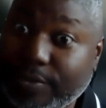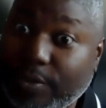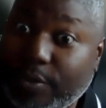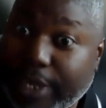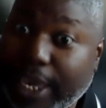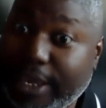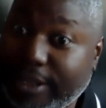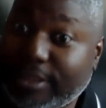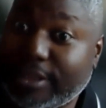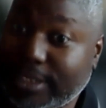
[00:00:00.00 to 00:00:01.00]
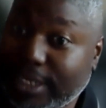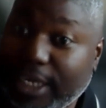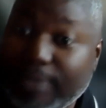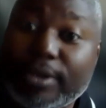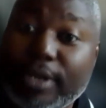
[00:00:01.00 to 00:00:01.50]
when we had the
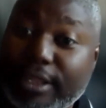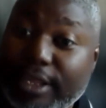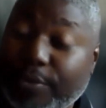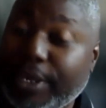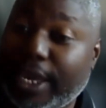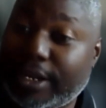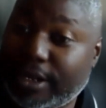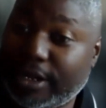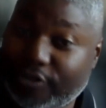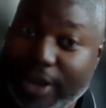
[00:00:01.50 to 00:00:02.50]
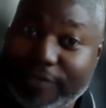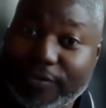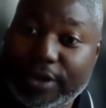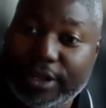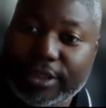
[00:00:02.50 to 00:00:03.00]
team, and then we had a
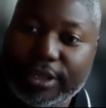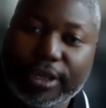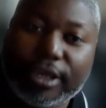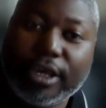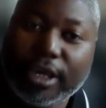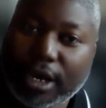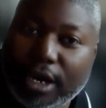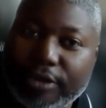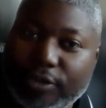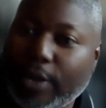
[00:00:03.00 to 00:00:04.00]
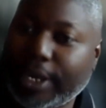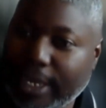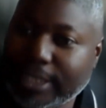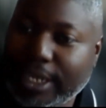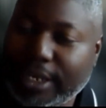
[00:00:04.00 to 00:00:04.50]
driver in the white
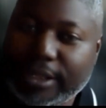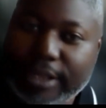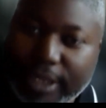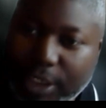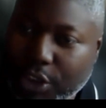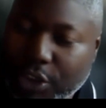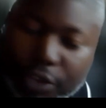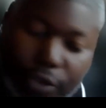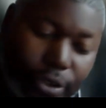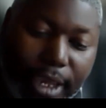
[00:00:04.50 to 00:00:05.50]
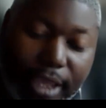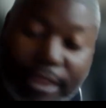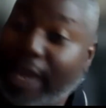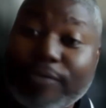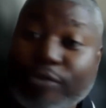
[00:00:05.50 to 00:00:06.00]
Cascadia that he just showed.
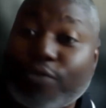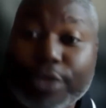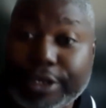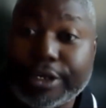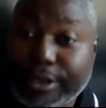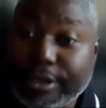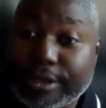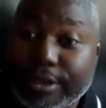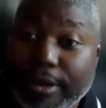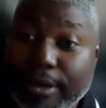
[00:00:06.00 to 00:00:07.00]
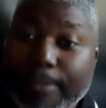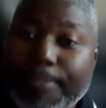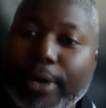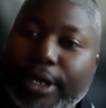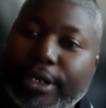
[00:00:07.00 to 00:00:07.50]
Life was really good.
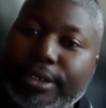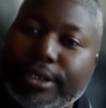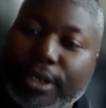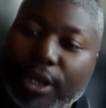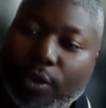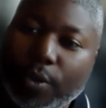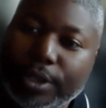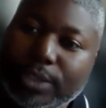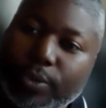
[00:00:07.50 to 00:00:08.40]
But once